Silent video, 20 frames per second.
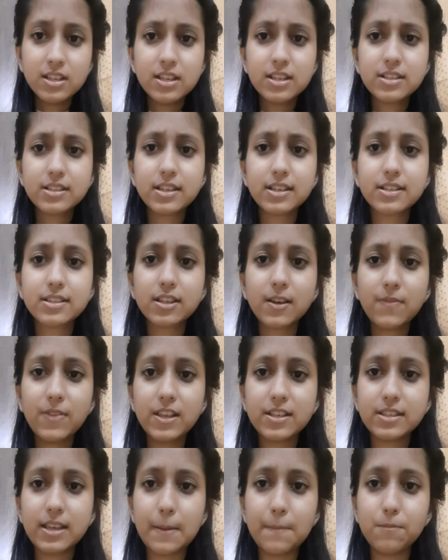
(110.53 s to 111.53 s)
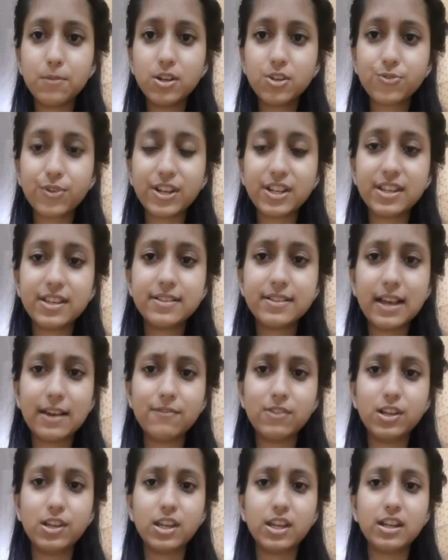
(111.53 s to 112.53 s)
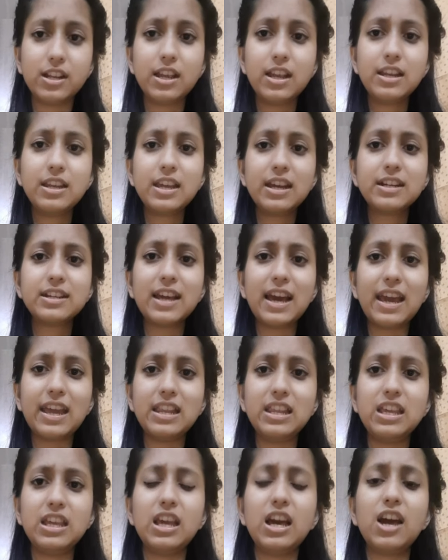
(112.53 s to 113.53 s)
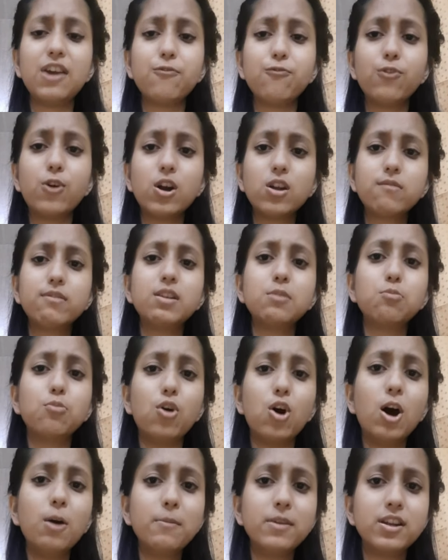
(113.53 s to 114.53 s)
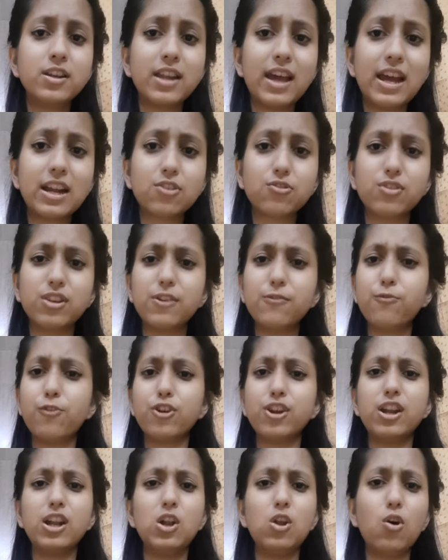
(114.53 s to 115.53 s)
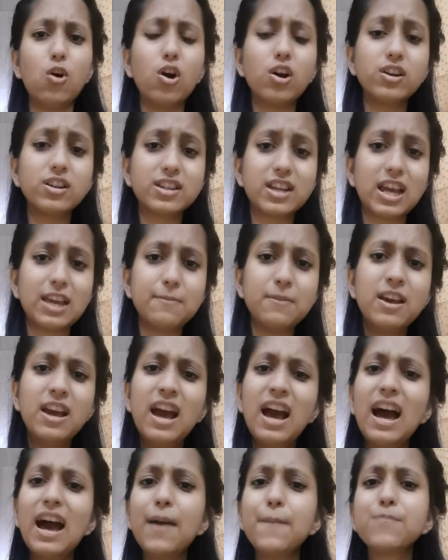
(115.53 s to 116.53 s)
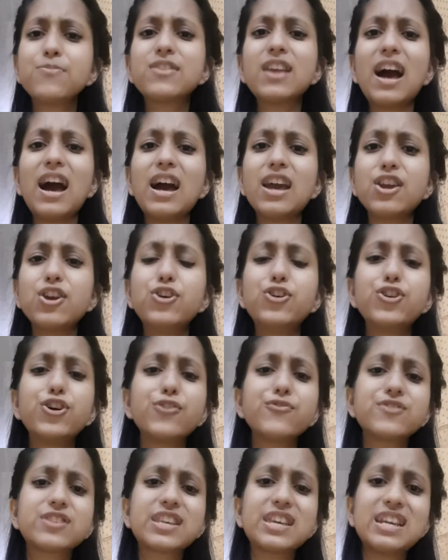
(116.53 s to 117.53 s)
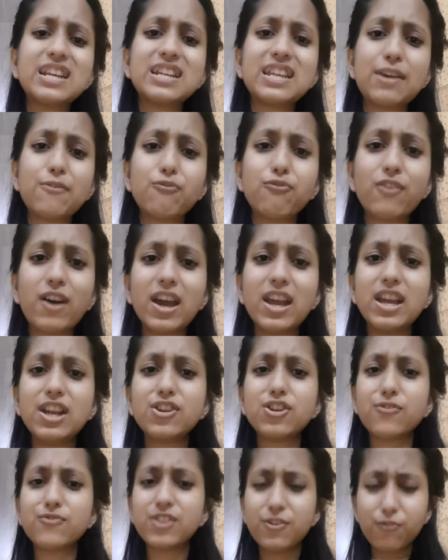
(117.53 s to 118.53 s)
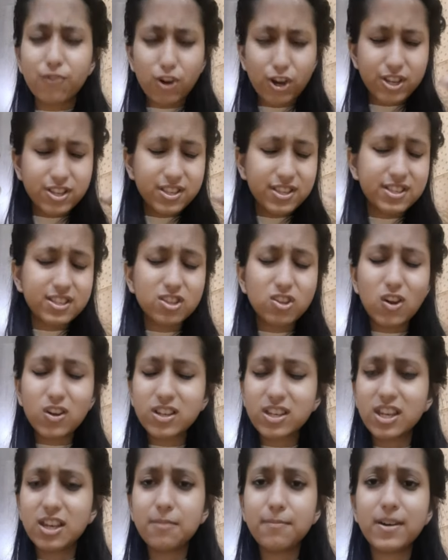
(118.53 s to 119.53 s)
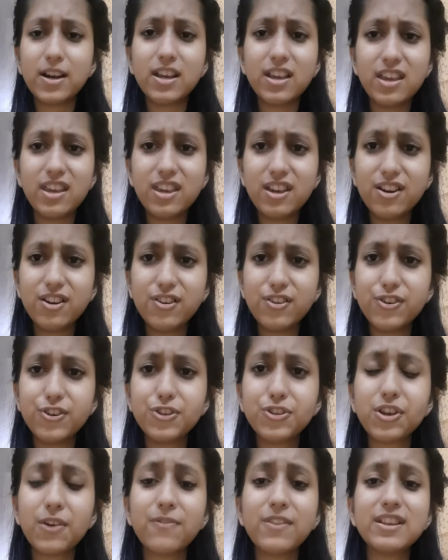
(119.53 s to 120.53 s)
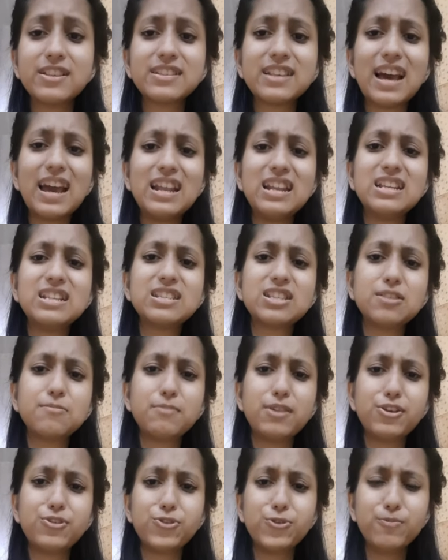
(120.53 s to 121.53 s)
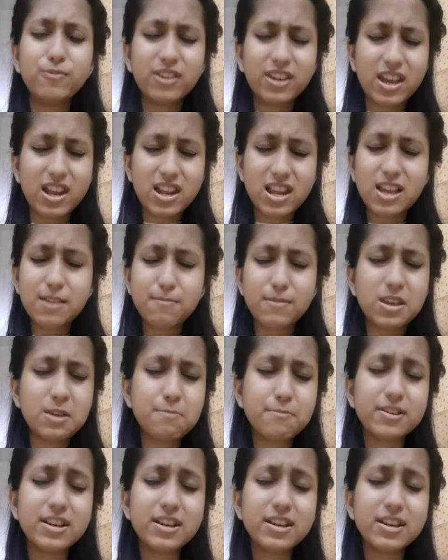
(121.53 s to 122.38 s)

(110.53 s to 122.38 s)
6th of December 2017. Dear diary, I fought with mom and dad today for a long time. I'm tired of seeing them fight, of the voices knocking my ears, of the silence in my room killing me